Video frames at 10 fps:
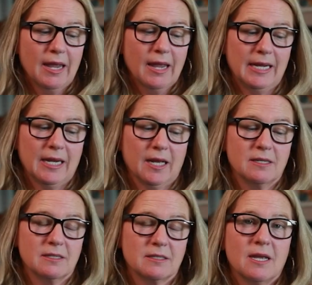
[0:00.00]

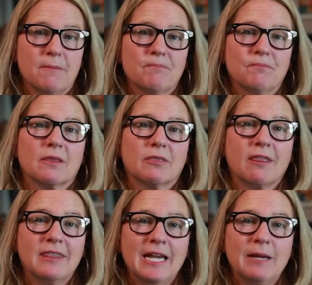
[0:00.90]
And the
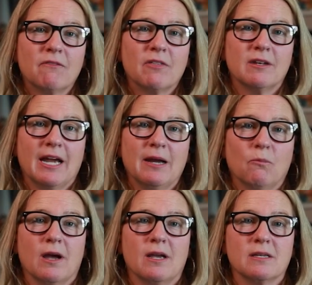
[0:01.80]
theme of the night
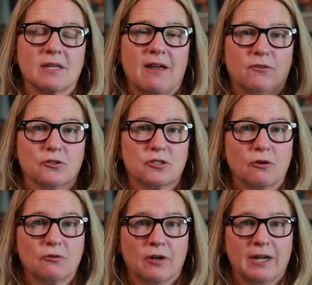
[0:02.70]
was, I feel
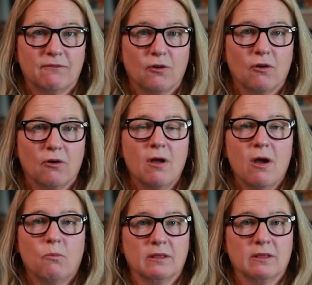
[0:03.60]
so grateful.
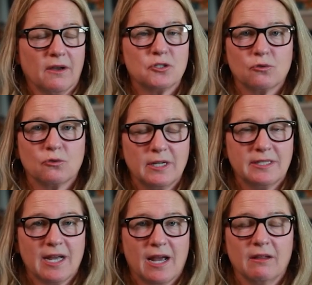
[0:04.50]
We love
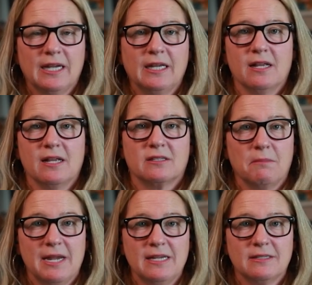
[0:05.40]
storytelling. It's
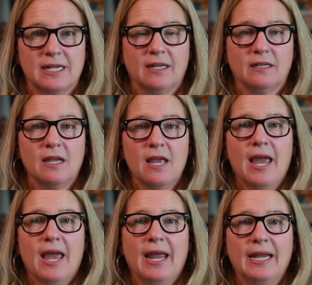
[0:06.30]
amazing.
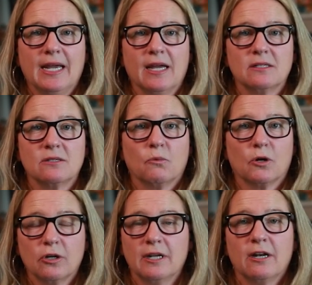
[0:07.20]
and we're
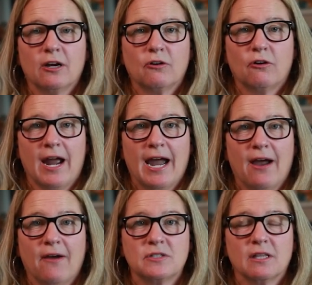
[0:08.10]
good at our
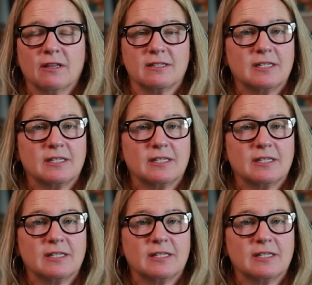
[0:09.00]
craft. Let's